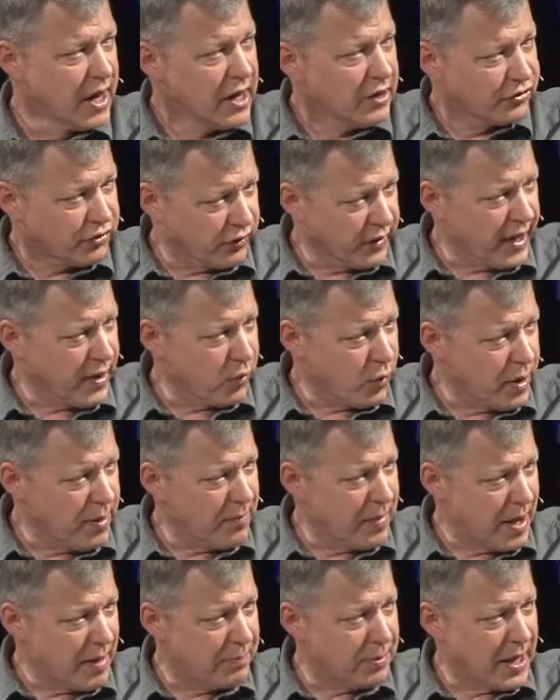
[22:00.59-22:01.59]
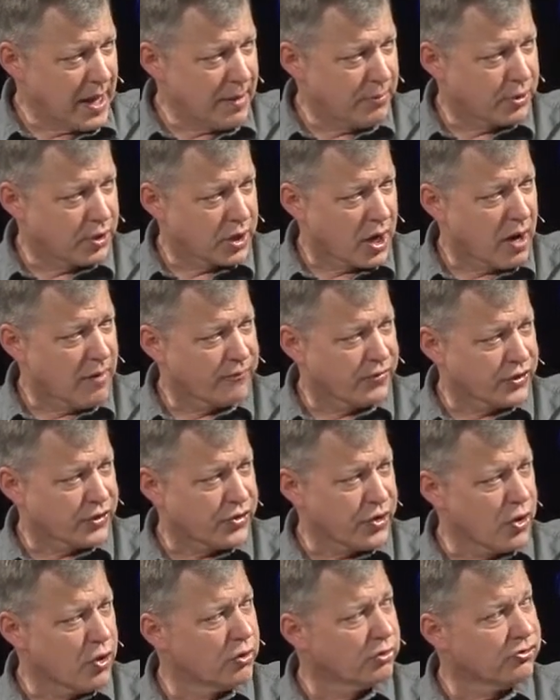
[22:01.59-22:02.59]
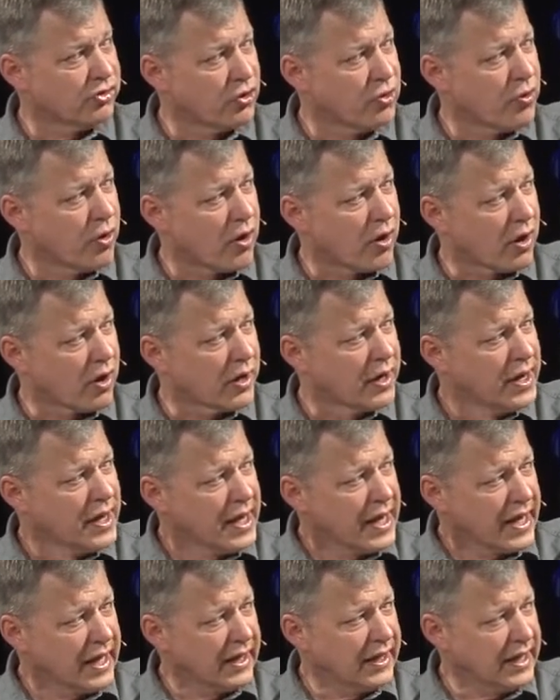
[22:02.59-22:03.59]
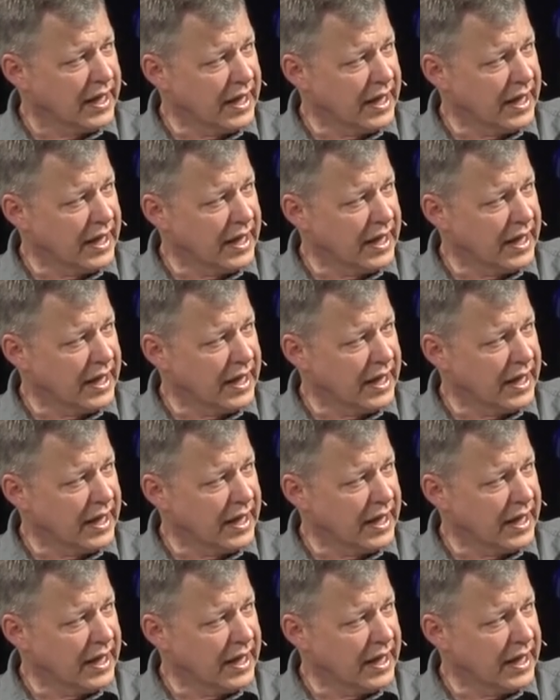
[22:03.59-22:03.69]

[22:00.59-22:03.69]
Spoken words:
so that we may be able to comfort those who are in